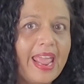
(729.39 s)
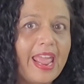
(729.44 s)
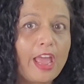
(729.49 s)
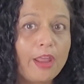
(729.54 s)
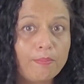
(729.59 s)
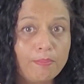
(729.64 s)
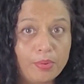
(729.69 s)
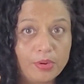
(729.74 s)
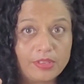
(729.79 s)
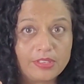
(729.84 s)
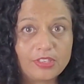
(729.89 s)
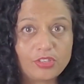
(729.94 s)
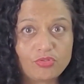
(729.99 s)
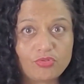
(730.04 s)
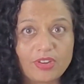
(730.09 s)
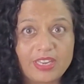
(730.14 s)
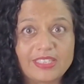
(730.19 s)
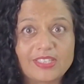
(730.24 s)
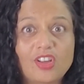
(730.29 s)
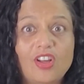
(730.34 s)
and put the
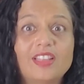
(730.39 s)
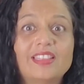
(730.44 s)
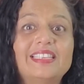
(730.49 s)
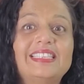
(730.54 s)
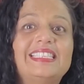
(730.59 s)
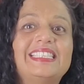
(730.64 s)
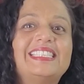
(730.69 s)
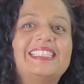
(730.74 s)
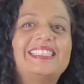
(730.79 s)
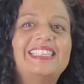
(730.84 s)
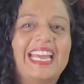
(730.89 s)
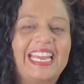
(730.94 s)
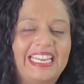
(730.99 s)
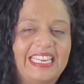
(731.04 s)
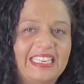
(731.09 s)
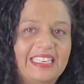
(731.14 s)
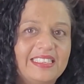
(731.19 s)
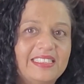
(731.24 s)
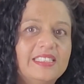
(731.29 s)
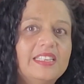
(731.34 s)
stress on the
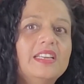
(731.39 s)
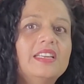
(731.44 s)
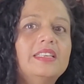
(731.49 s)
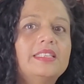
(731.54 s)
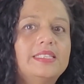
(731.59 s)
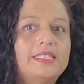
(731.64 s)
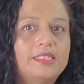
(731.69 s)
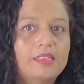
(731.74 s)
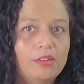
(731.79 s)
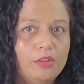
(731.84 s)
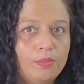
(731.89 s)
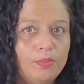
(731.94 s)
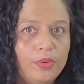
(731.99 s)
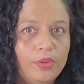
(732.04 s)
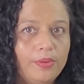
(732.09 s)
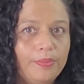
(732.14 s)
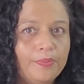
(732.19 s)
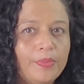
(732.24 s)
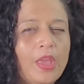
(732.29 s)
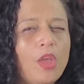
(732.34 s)
second
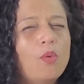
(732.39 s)
syllable.